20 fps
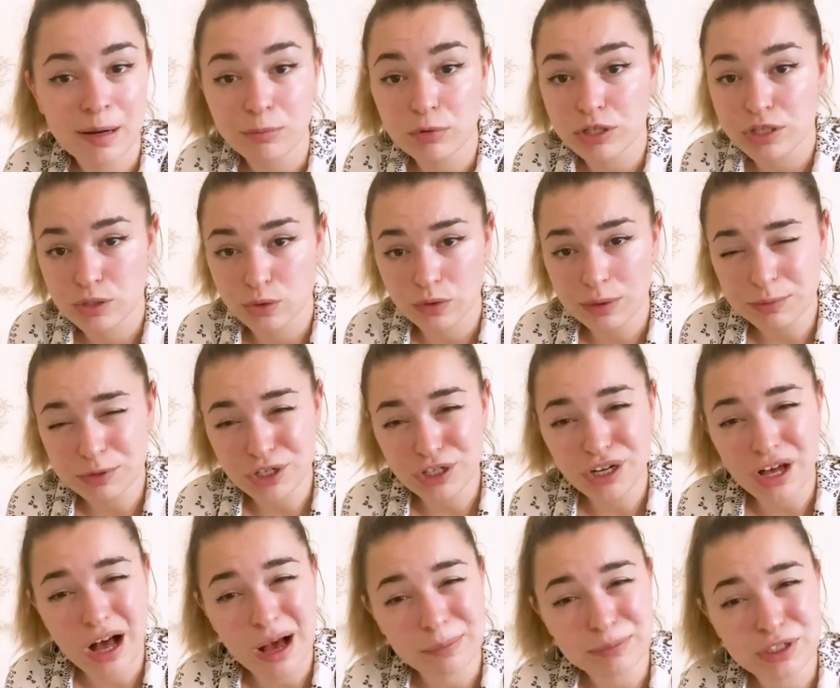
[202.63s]

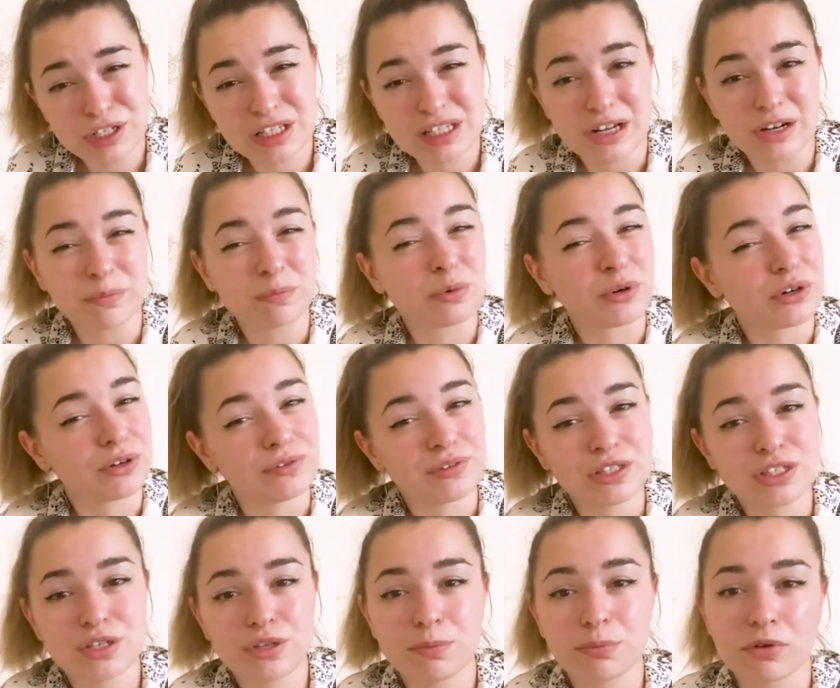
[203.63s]
Prescription options are
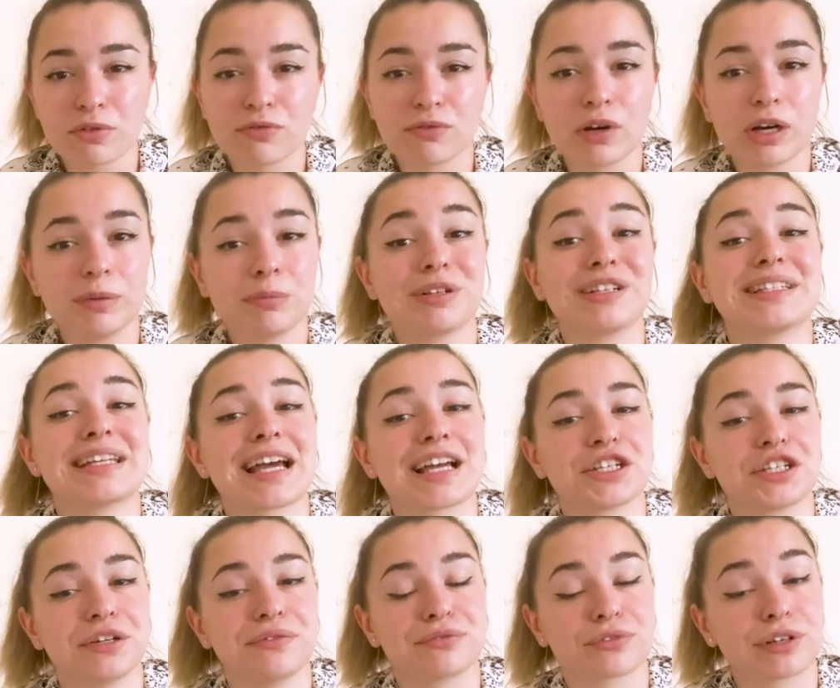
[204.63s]
proven to provide
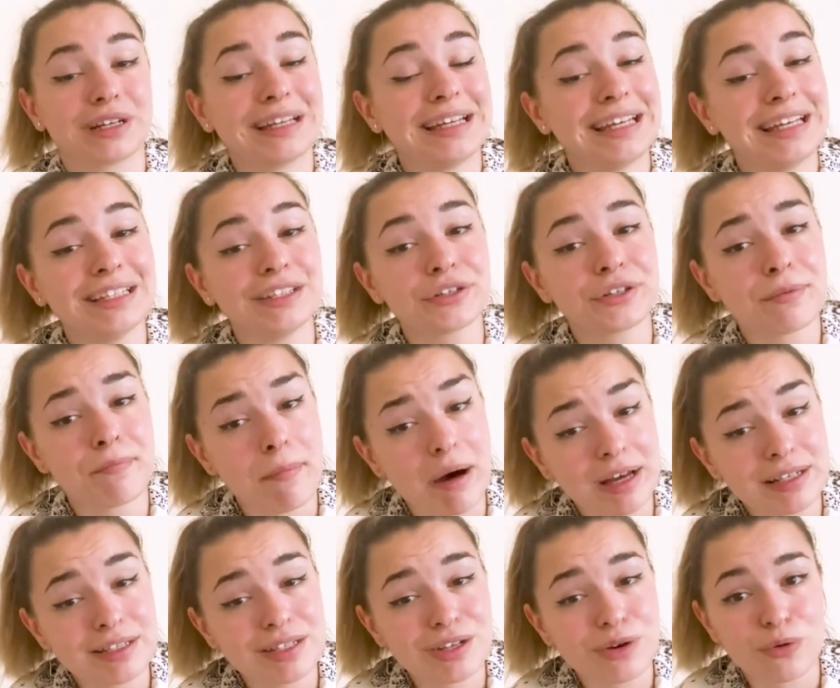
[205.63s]
protection for either a
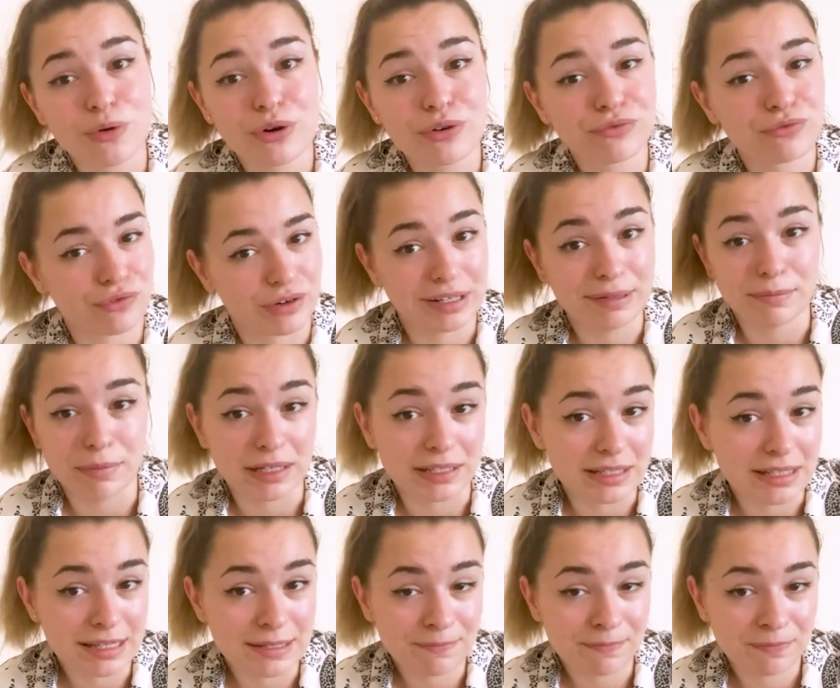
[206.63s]
month or three
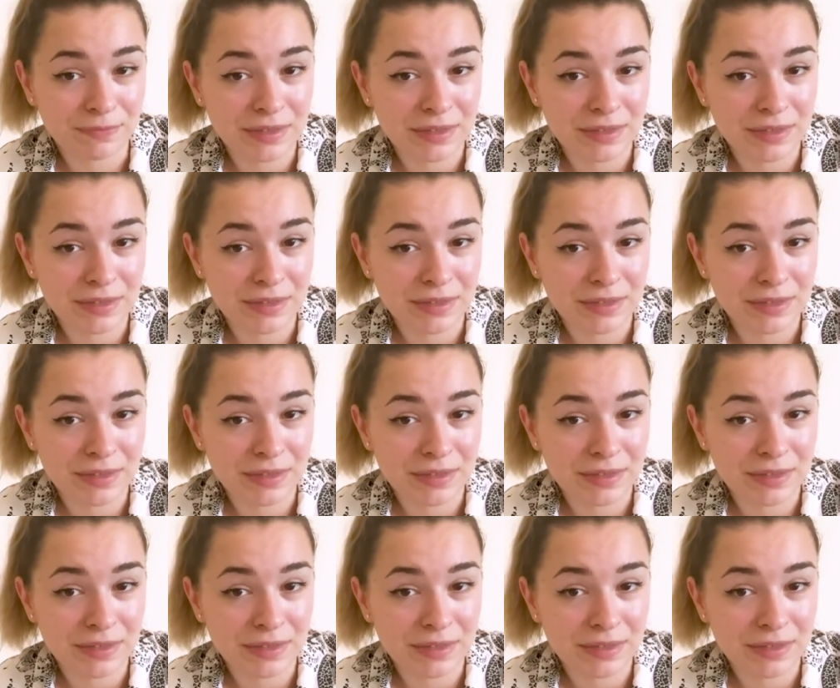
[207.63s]
months.